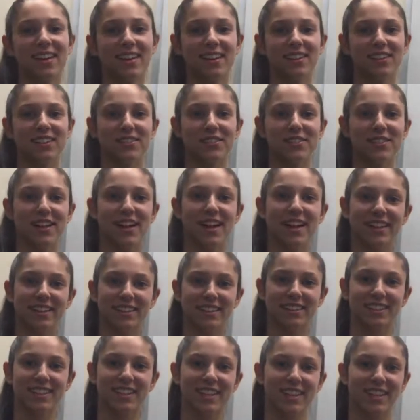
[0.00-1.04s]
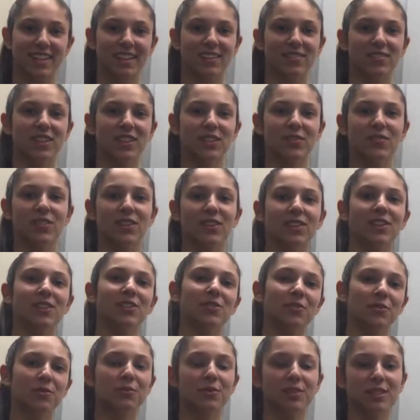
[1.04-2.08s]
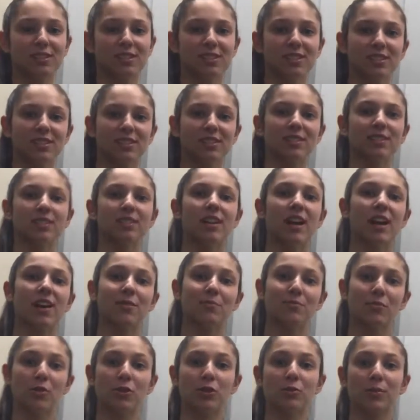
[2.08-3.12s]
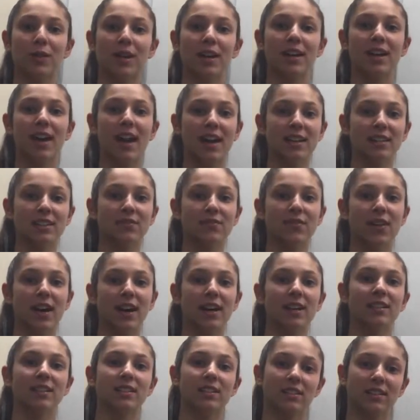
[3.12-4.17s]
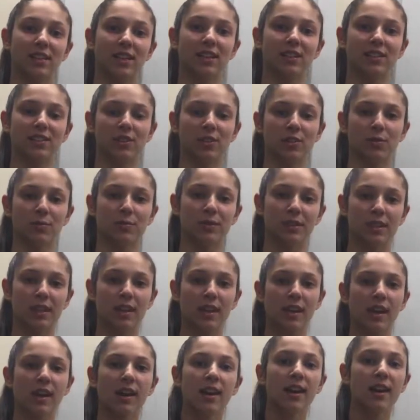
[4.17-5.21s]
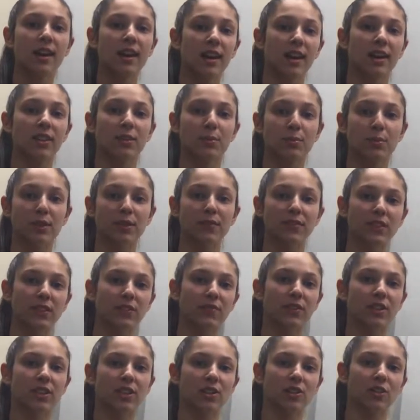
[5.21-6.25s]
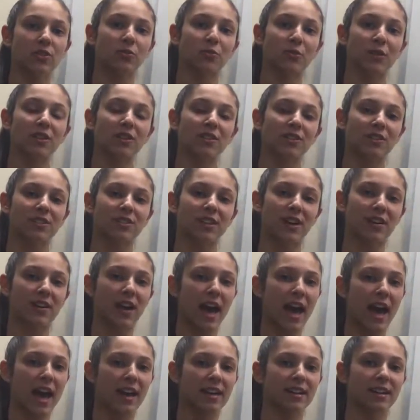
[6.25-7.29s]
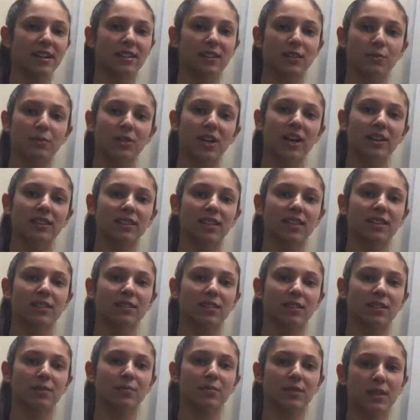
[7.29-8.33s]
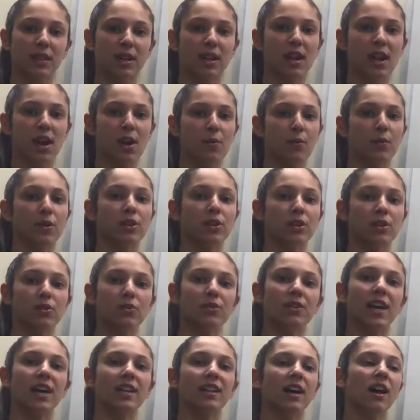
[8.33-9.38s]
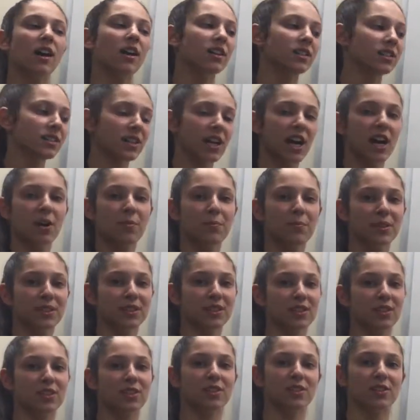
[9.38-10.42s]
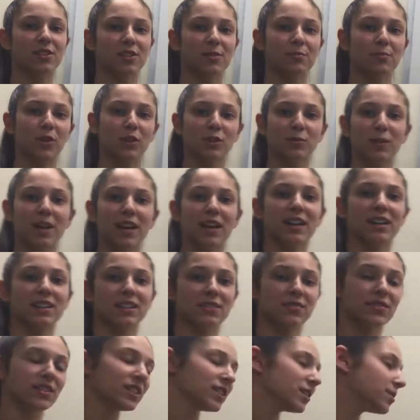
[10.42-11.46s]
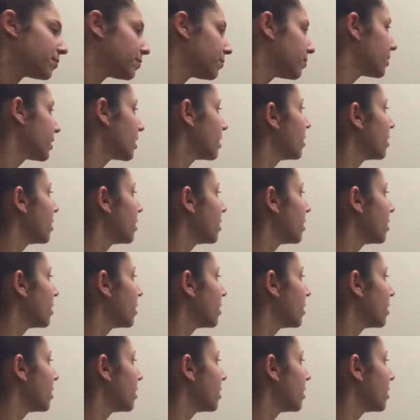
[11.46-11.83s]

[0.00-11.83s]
Hello class! In this video, we are going to learn how to multiply and divide like terms. In the previous video, we learned how to add and subtract like terms, and we're going to use that knowledge to help us learn multiplying and division.